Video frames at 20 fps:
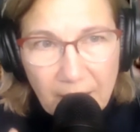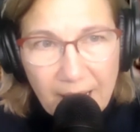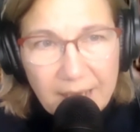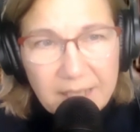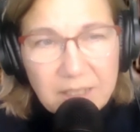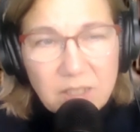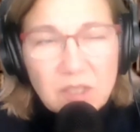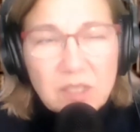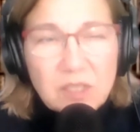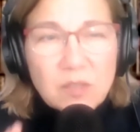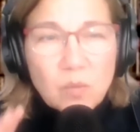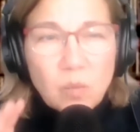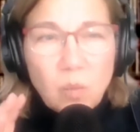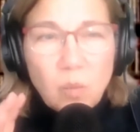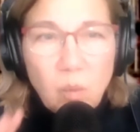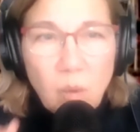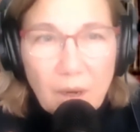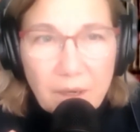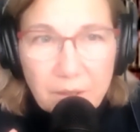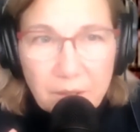I just
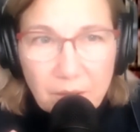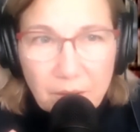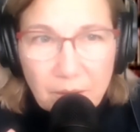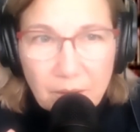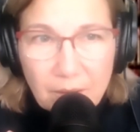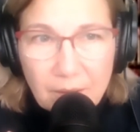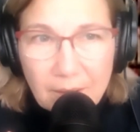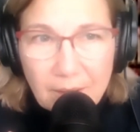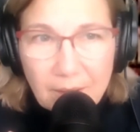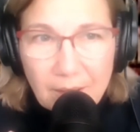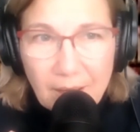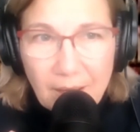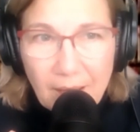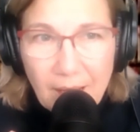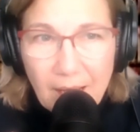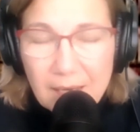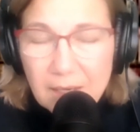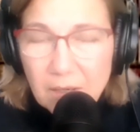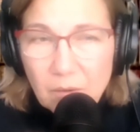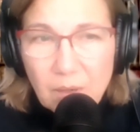wonder,
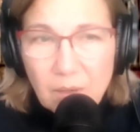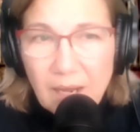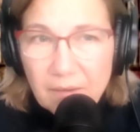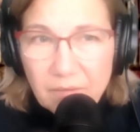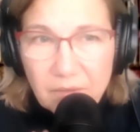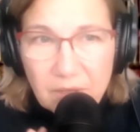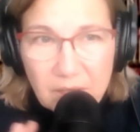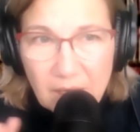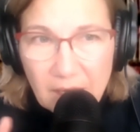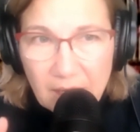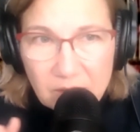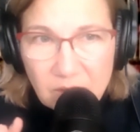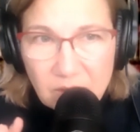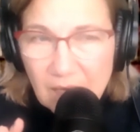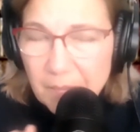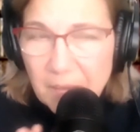I don't have the answer.